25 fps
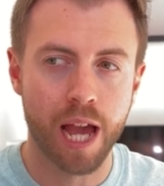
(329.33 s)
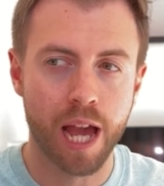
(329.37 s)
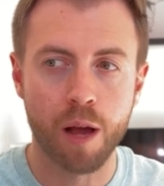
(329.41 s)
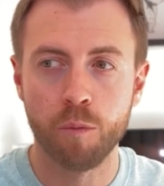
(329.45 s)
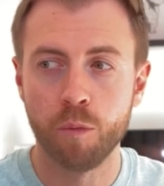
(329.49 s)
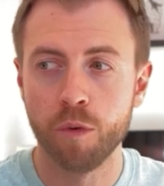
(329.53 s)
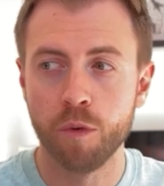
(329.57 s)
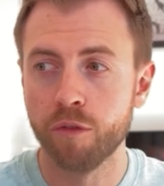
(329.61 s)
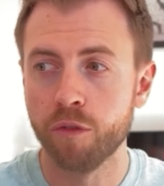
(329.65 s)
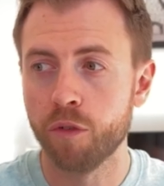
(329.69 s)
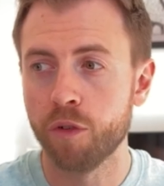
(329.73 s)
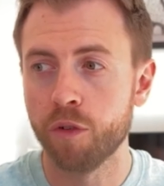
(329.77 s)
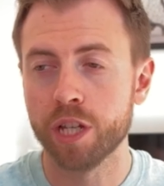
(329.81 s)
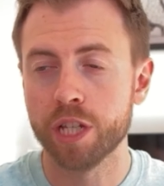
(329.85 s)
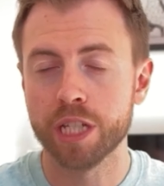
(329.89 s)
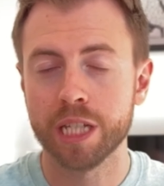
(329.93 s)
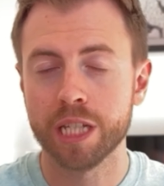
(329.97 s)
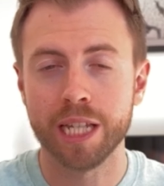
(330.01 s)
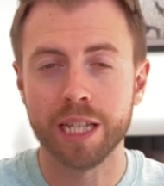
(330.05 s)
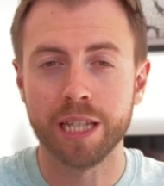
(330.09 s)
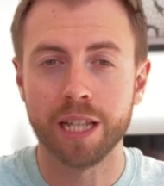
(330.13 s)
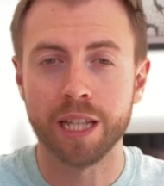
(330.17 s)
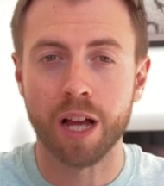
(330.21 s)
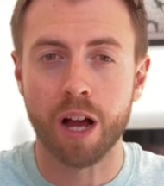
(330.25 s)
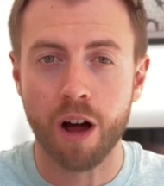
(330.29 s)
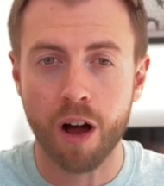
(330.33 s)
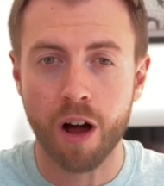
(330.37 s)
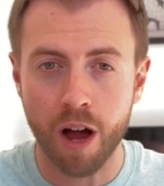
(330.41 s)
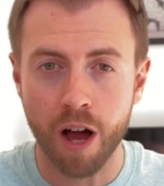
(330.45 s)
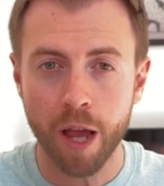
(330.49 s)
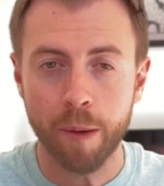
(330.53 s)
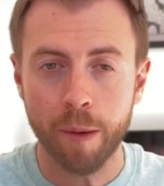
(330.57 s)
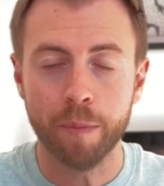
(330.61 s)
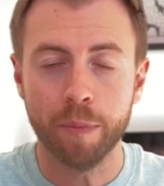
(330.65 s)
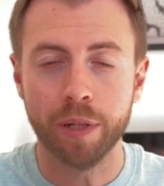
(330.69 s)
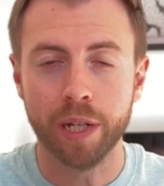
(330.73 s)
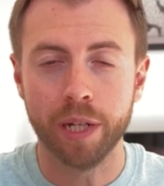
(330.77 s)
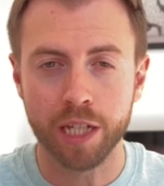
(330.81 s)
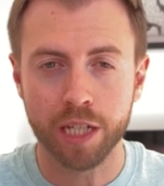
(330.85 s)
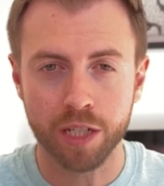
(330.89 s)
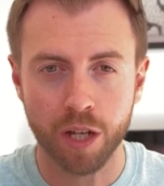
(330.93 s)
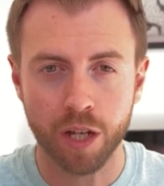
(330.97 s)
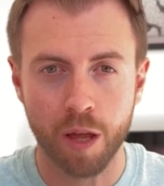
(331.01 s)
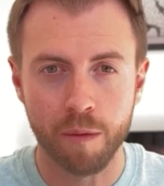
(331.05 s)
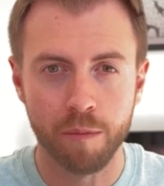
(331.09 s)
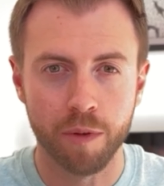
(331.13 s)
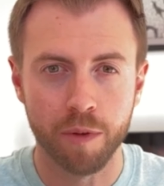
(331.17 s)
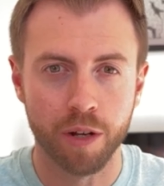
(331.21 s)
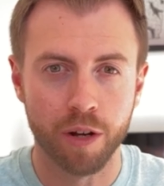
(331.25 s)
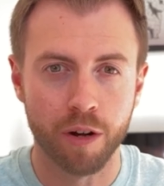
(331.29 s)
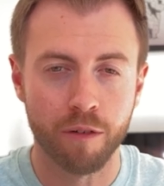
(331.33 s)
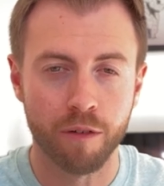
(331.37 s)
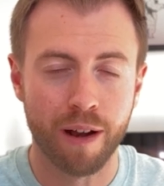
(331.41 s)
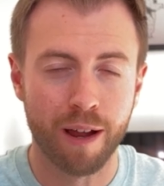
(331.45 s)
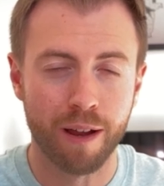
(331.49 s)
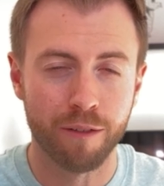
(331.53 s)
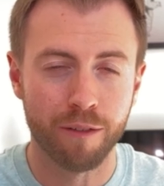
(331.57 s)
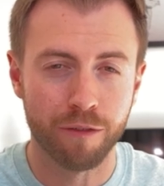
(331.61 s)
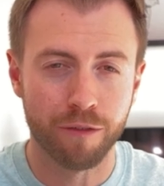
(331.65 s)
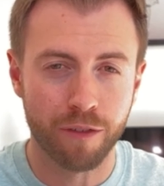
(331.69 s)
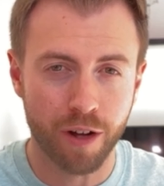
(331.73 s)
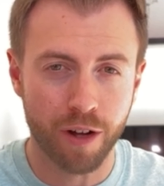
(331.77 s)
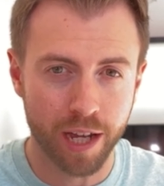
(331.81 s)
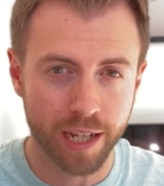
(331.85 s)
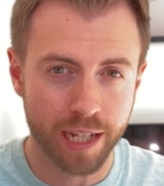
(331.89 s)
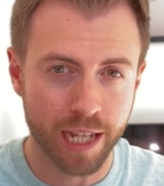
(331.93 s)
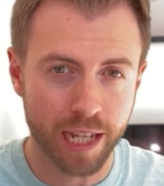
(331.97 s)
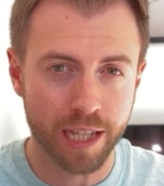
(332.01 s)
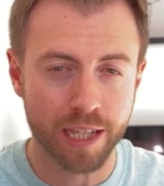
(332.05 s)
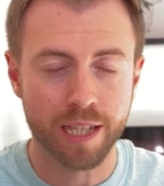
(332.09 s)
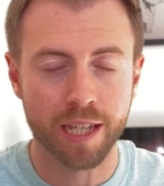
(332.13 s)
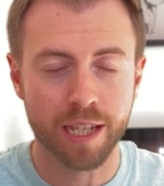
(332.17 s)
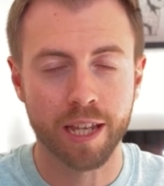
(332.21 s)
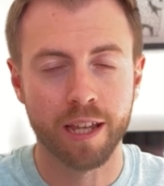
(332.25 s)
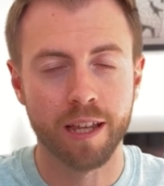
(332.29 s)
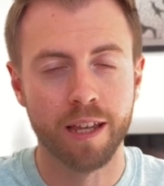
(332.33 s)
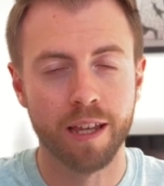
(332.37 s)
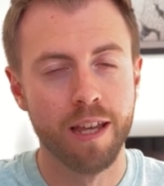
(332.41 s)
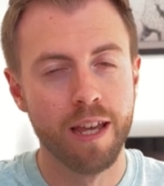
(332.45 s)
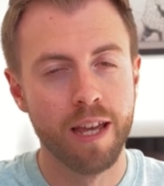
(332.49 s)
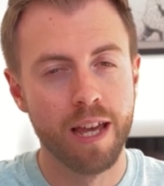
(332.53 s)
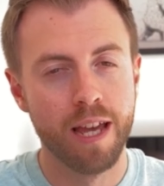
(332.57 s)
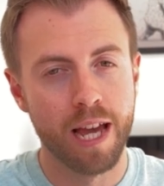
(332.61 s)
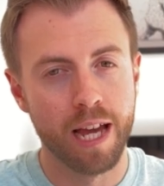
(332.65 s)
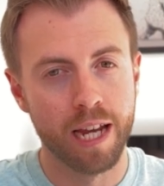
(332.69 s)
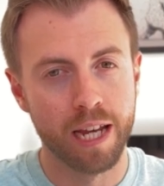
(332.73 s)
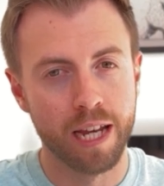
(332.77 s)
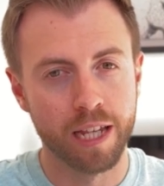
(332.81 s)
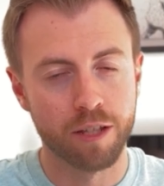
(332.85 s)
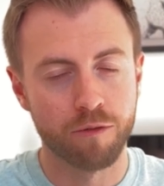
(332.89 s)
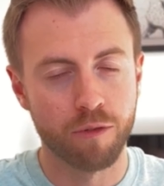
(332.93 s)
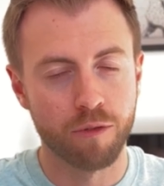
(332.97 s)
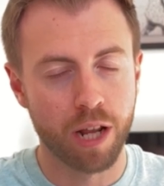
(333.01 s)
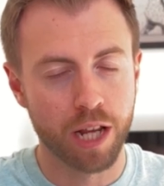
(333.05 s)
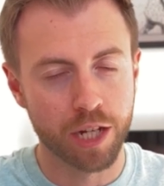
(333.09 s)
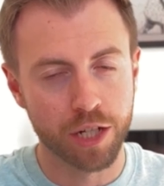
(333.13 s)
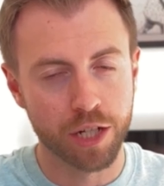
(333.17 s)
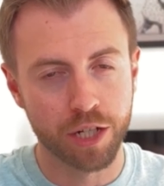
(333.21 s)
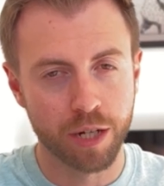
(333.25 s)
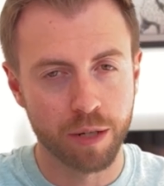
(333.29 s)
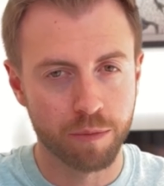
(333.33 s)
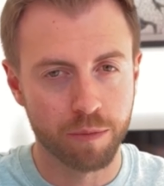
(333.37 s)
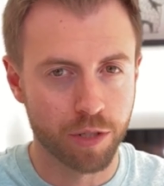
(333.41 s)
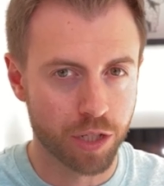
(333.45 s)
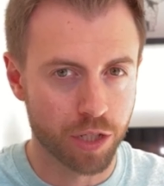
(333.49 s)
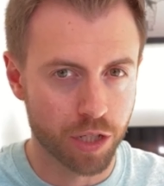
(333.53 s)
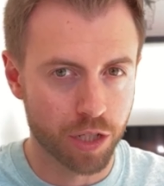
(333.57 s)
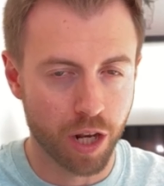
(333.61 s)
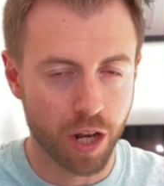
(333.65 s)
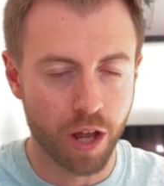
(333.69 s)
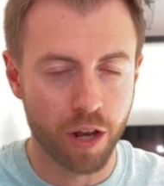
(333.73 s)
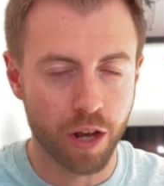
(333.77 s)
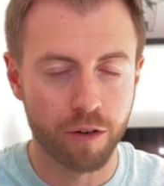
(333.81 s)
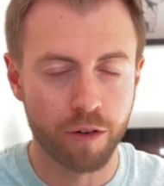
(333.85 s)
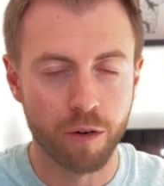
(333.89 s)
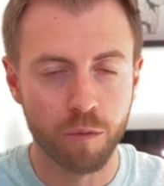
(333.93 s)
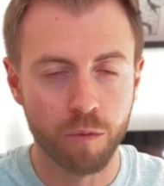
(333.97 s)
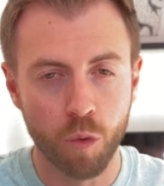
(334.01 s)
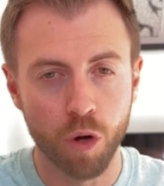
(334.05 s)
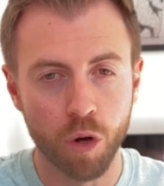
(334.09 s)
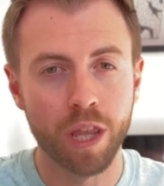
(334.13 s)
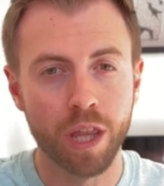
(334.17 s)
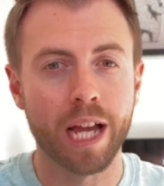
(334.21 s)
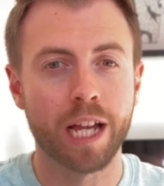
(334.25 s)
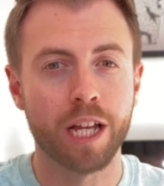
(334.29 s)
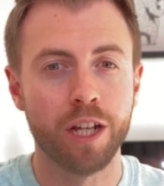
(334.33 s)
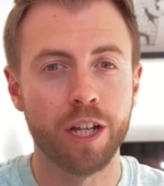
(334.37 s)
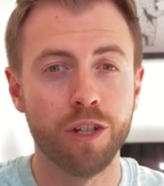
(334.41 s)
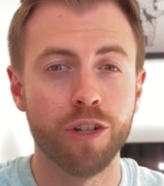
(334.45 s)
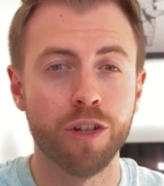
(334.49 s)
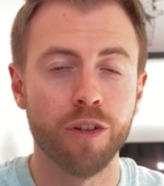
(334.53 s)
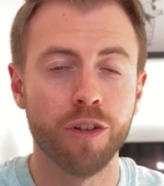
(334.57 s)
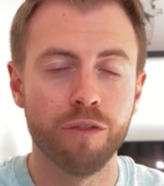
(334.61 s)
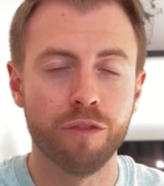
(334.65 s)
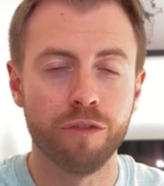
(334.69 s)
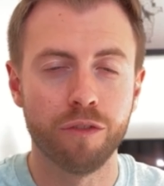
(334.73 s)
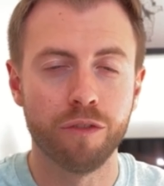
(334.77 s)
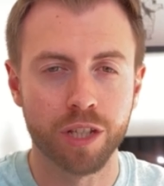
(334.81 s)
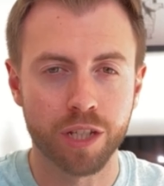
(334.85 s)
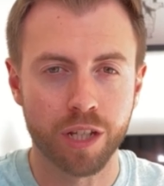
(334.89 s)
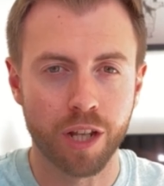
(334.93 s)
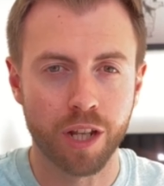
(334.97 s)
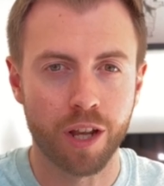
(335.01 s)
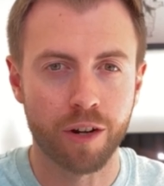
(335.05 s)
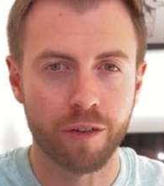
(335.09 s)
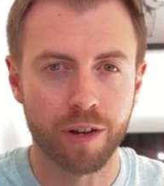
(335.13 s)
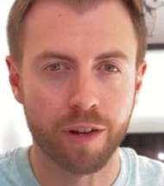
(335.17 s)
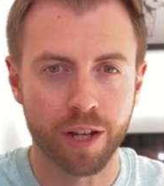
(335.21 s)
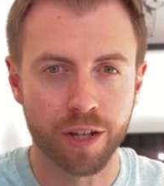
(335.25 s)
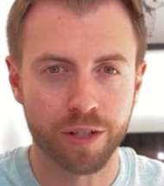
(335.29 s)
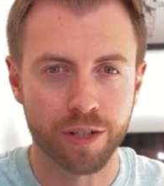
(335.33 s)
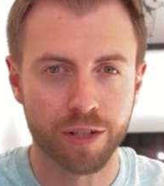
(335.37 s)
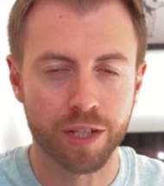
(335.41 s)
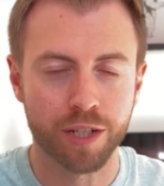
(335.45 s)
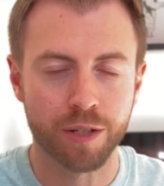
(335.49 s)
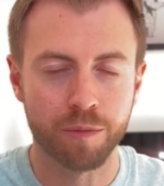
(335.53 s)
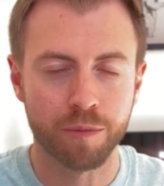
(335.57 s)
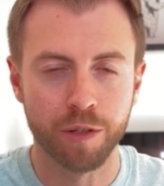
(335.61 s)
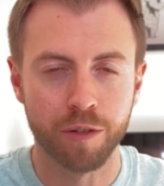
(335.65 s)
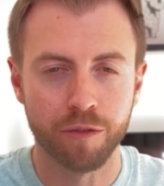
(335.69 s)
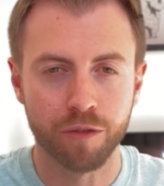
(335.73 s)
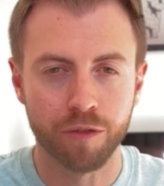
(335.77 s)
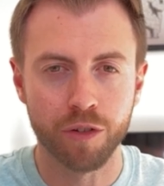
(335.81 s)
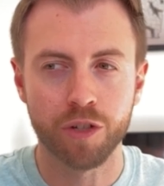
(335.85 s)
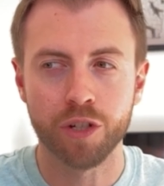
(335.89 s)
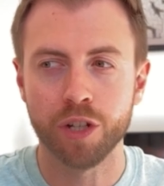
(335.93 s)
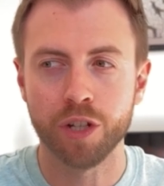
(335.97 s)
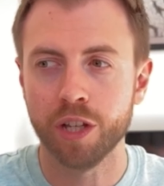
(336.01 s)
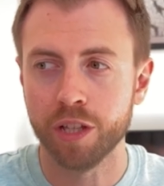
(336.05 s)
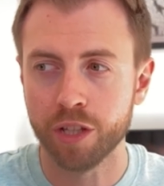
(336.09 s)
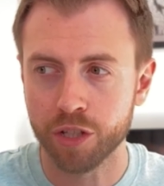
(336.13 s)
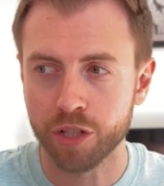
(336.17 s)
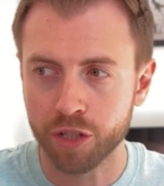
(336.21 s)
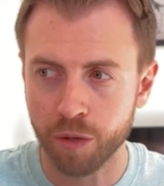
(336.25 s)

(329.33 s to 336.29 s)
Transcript: And we've already seen that hype and excitement around Fire Dancer and its relationship to Solana and what that can do for the Solana ecosystem in the future.